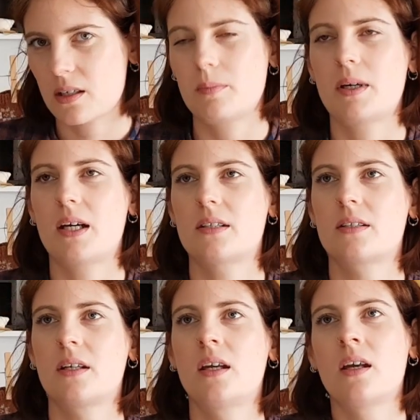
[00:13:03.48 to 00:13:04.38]
go bad.
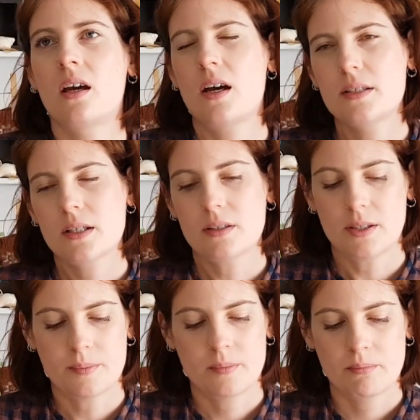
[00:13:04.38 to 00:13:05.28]
I don't
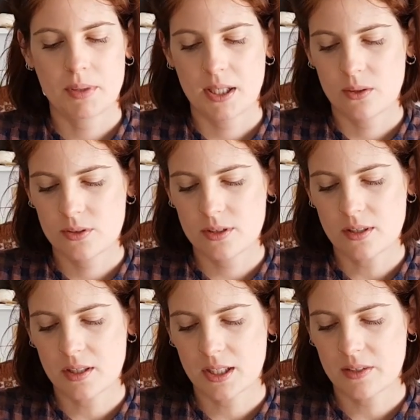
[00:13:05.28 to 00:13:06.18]
know, but I also don't
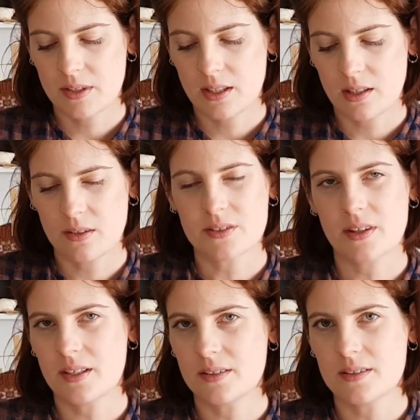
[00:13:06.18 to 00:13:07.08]
like having loads of
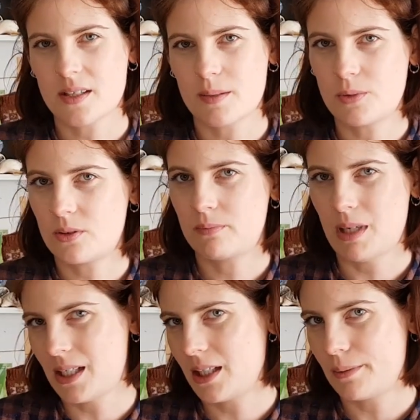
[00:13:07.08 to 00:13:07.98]
things that I'm not
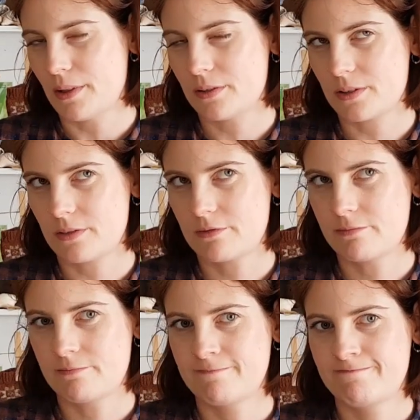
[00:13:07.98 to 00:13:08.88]
making the most of.
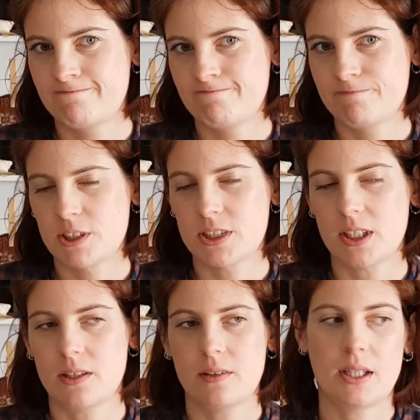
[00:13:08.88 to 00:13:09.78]

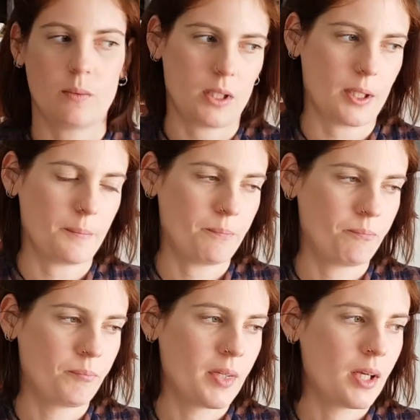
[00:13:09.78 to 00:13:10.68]
So there we go.
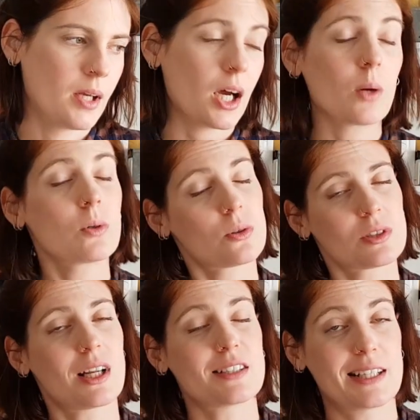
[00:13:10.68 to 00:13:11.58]
I would
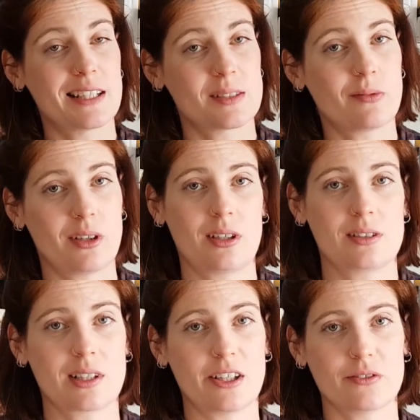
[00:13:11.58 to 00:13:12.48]
also like to knit some fingerless
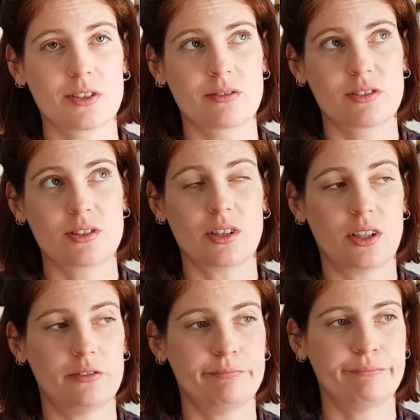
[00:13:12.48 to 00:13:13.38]
gloves, so